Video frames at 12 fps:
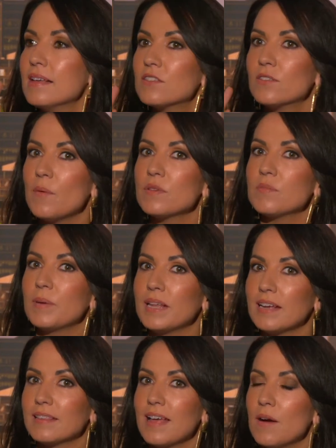So that was the
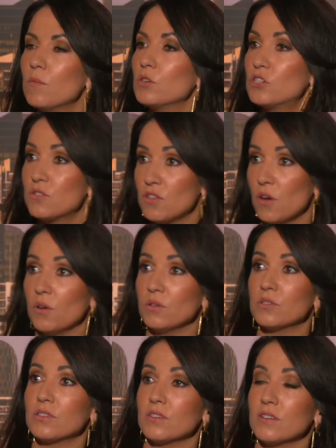beginning of that, which you
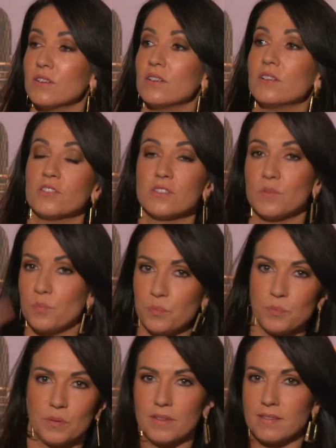sold, just to
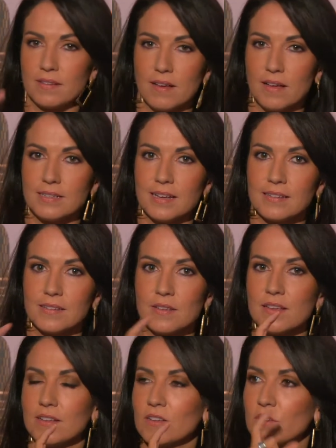put this in context,
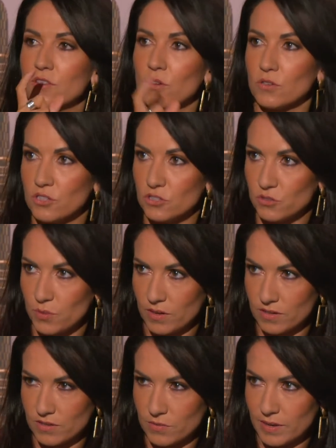you sold in
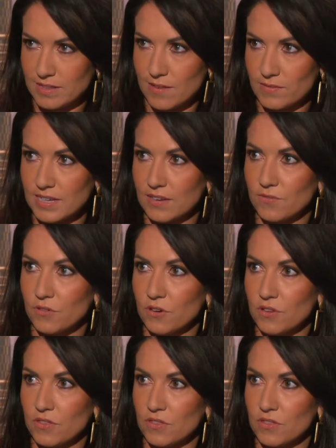2017 for